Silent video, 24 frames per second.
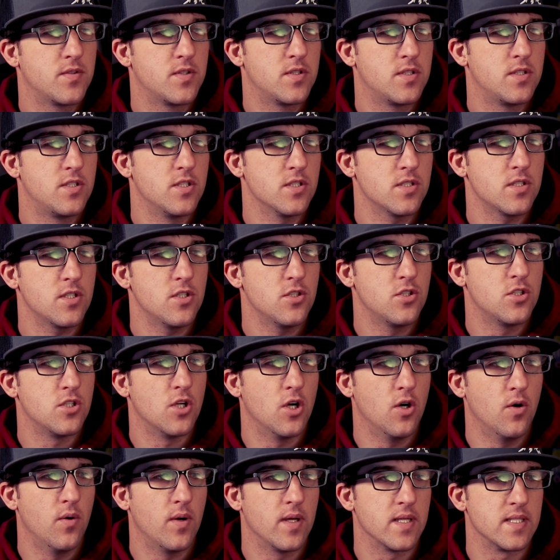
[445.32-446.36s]
Just to
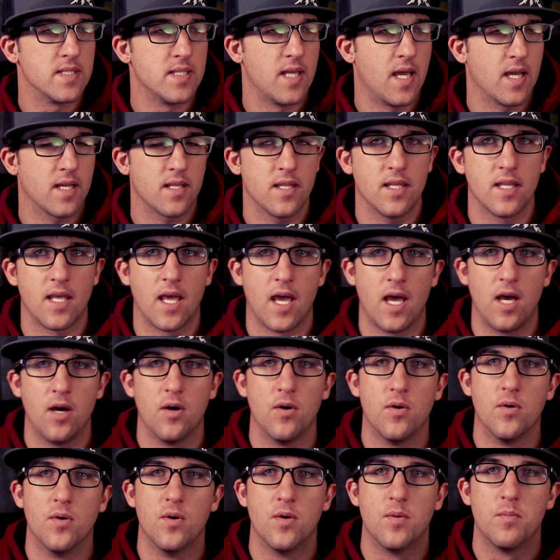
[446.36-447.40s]
show exactly
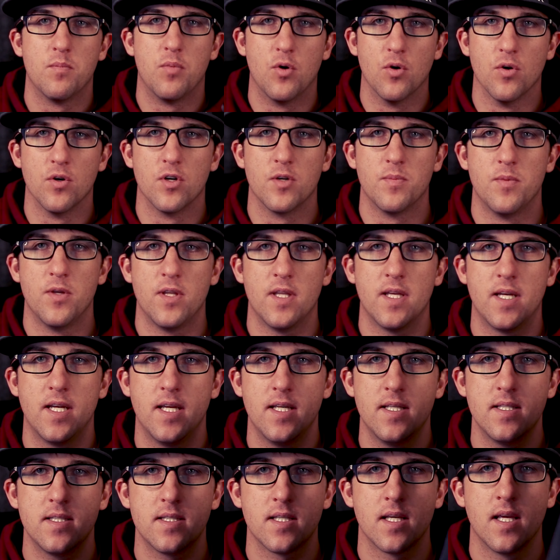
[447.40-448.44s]
how portable it
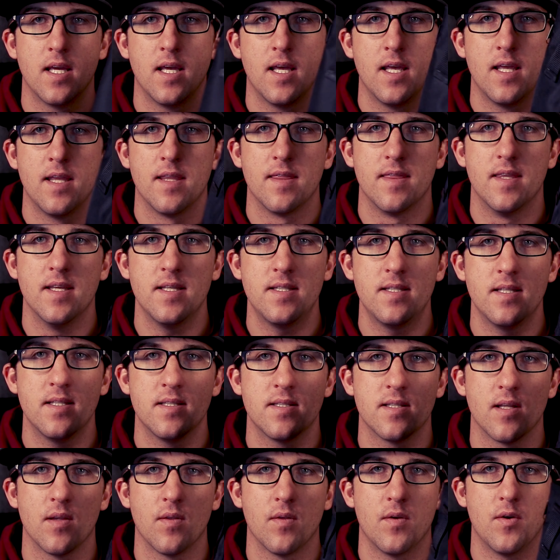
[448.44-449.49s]
is, this is
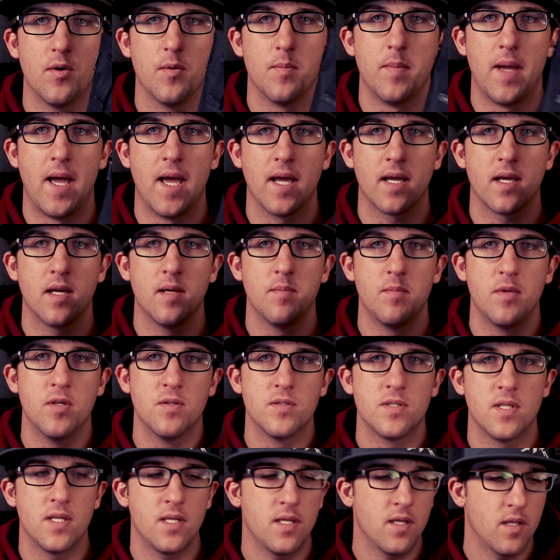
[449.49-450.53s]
the little bag I'm
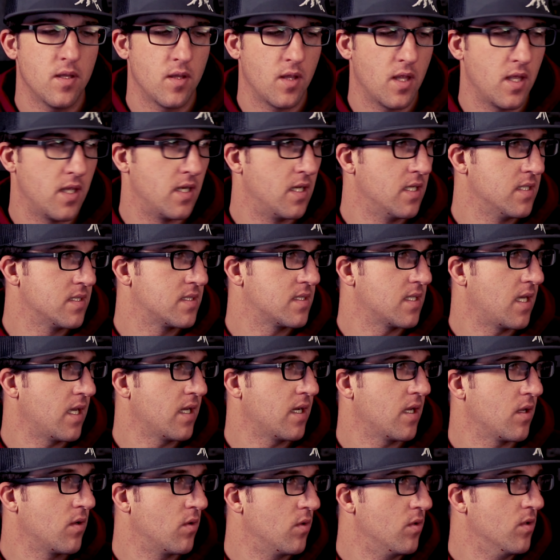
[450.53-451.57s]
using, and inside
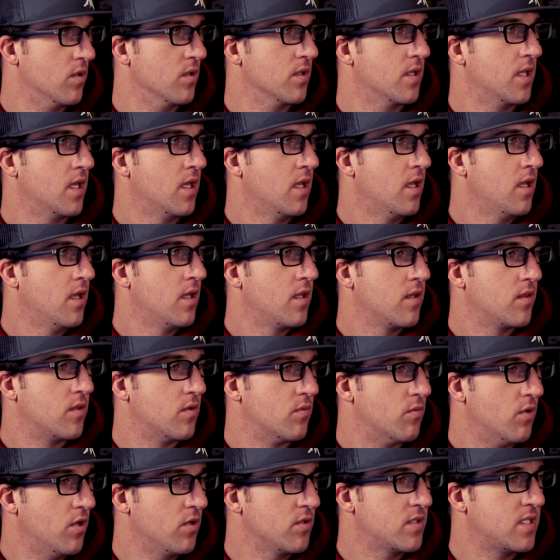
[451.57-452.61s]
I hold the
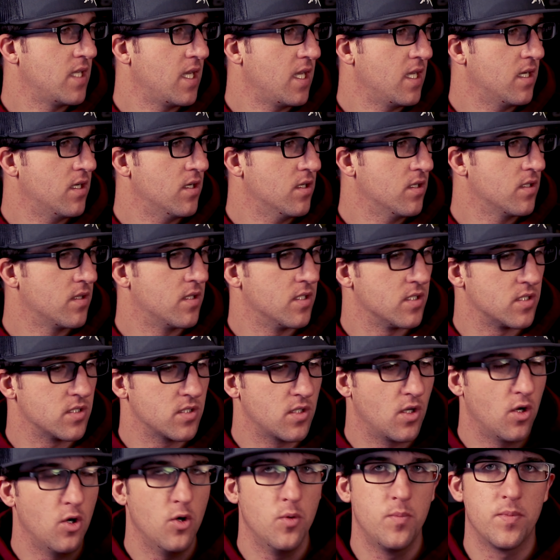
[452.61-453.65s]
rotator, the
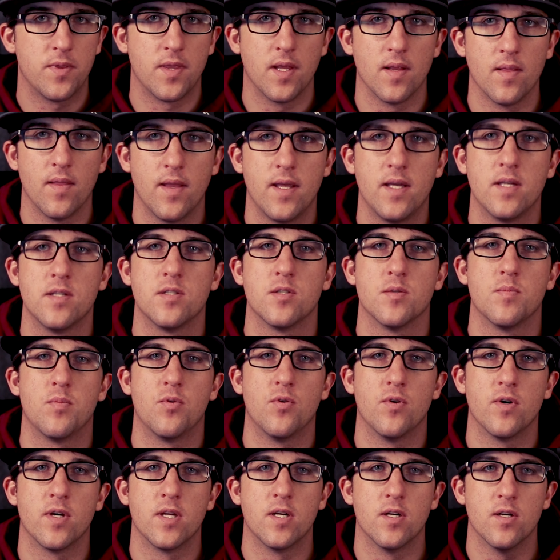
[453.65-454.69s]
scope, the laser
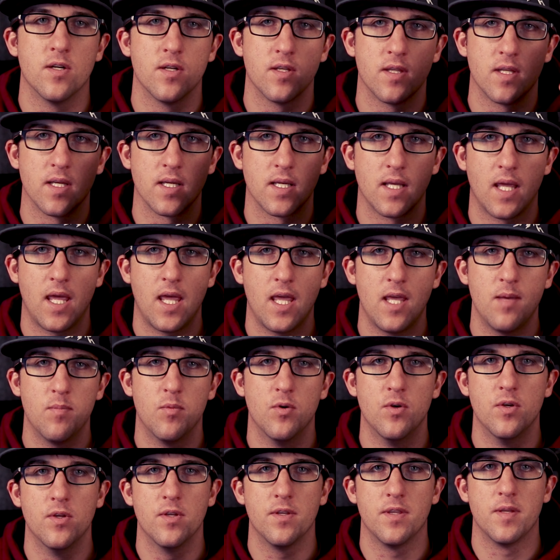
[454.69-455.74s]
pointer, the
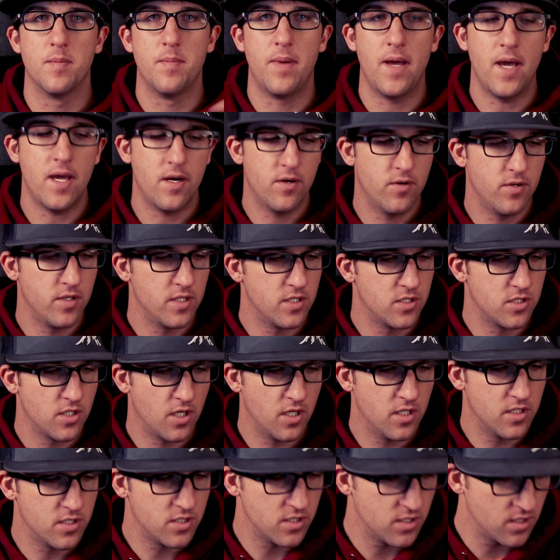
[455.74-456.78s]
cable, the battery
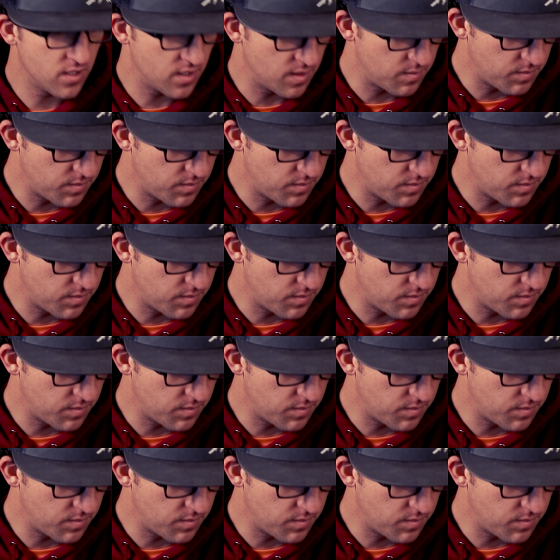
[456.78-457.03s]
charger, the